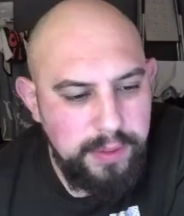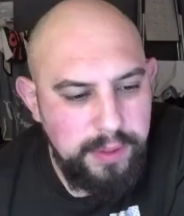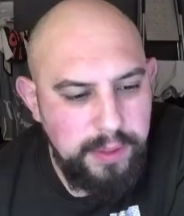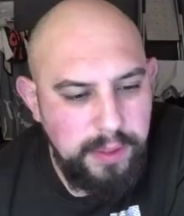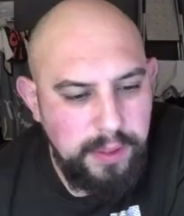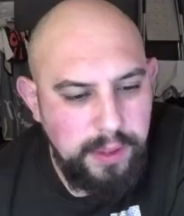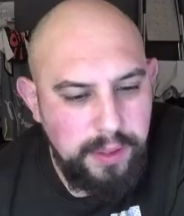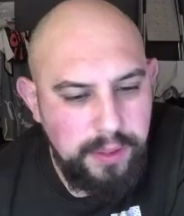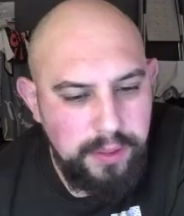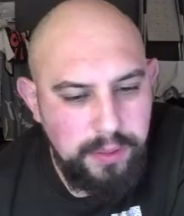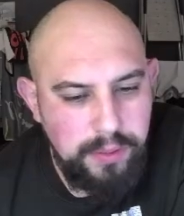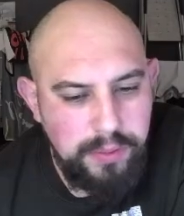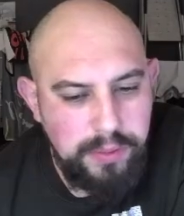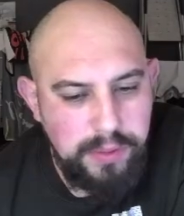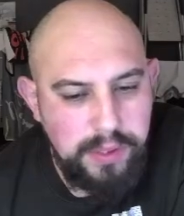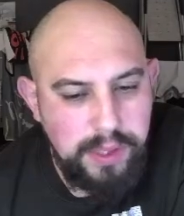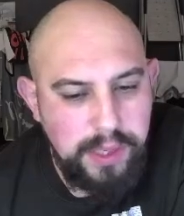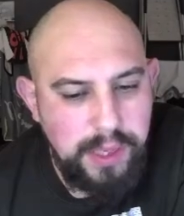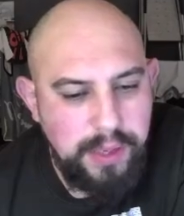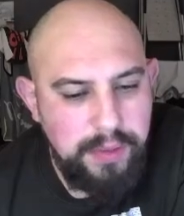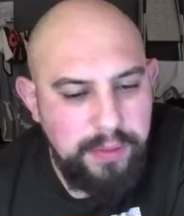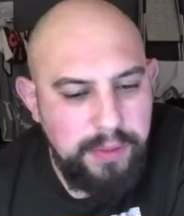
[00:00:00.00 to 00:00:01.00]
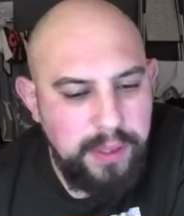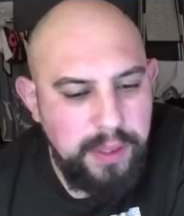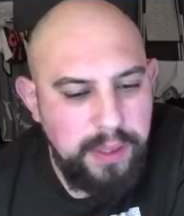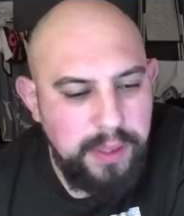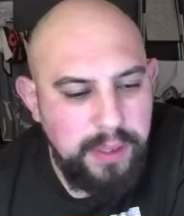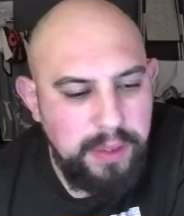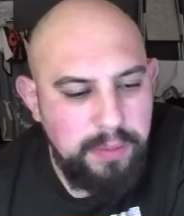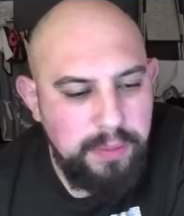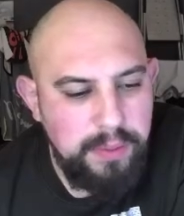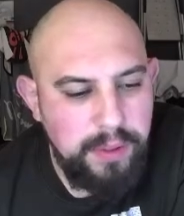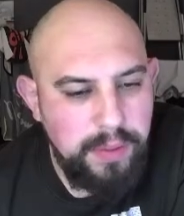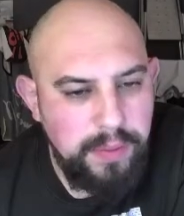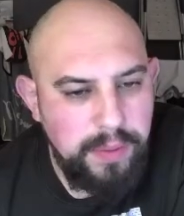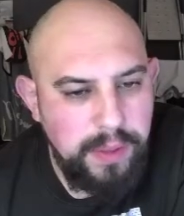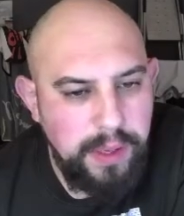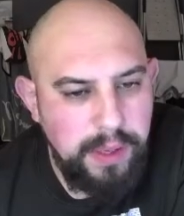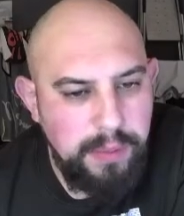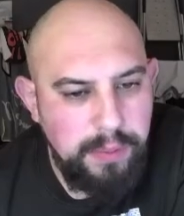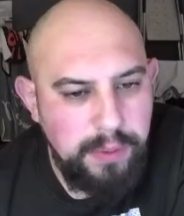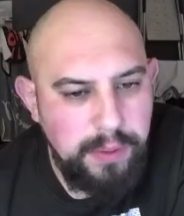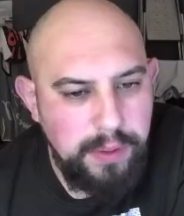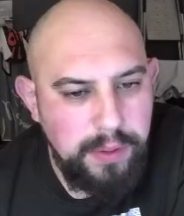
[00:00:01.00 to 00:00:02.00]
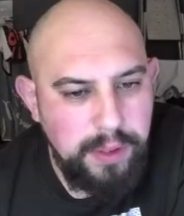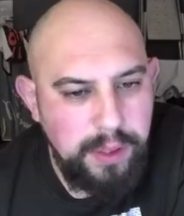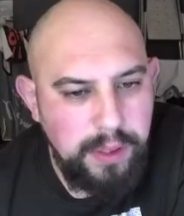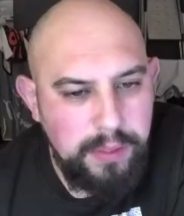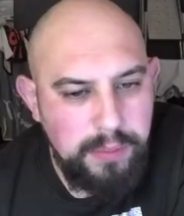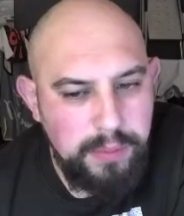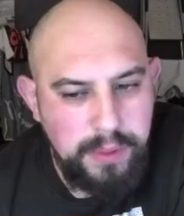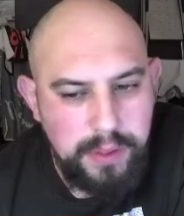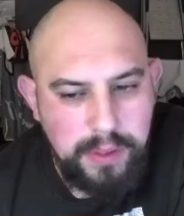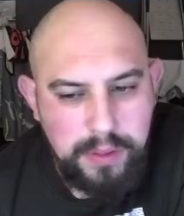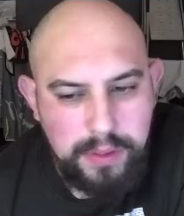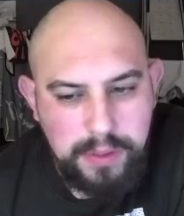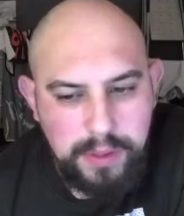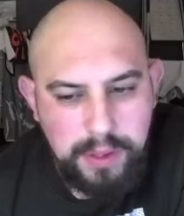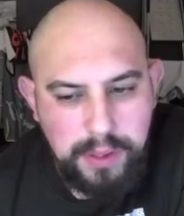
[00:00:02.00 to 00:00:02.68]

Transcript: Altaria, we got that, we got that, we got